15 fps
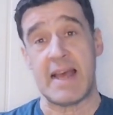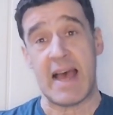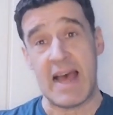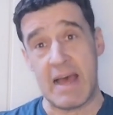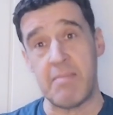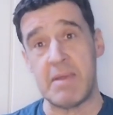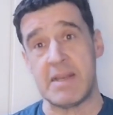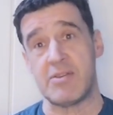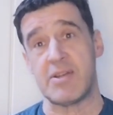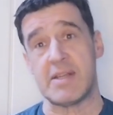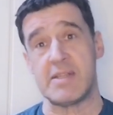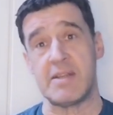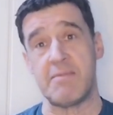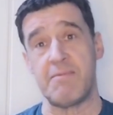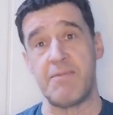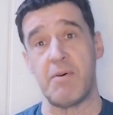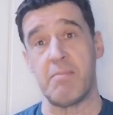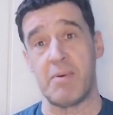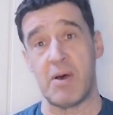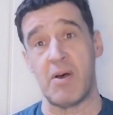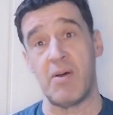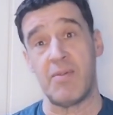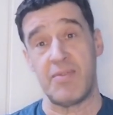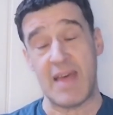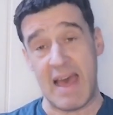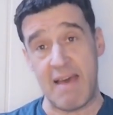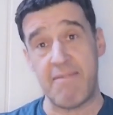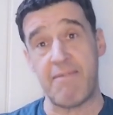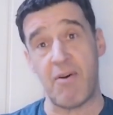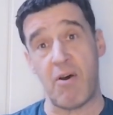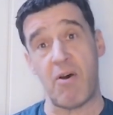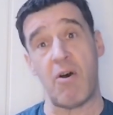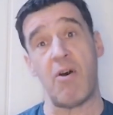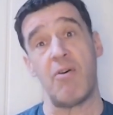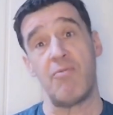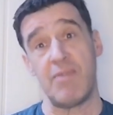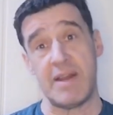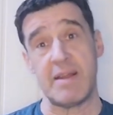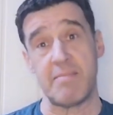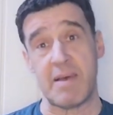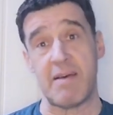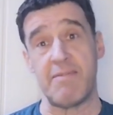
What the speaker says: I'm interested in football, therefore reading